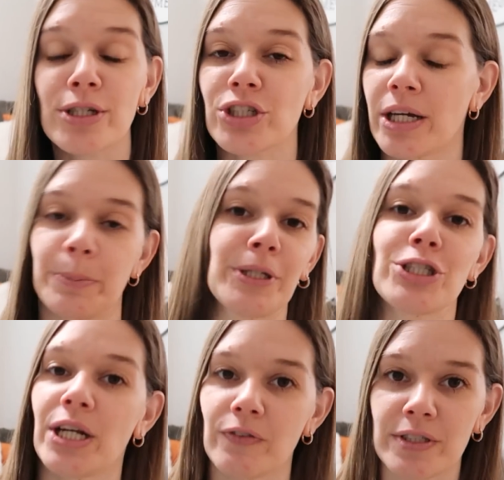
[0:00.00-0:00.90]
which I
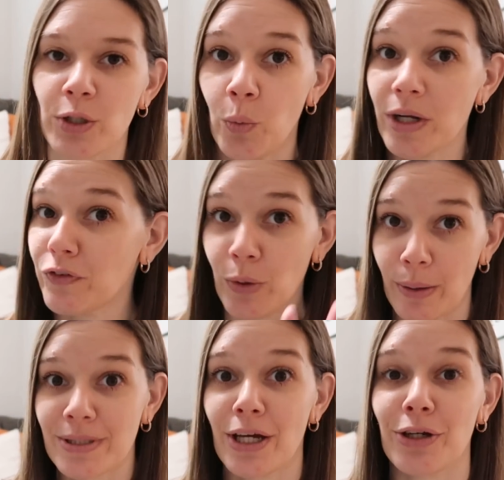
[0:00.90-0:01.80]
appreciate every single one of you.
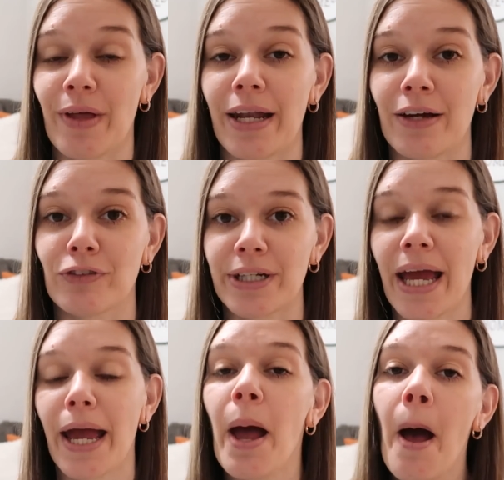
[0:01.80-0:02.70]
I will tell you that every
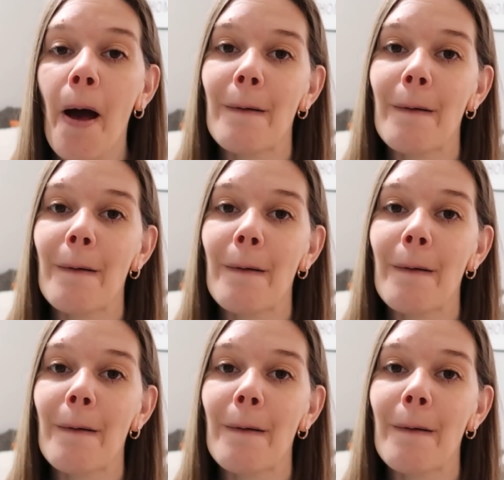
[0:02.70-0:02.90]
day.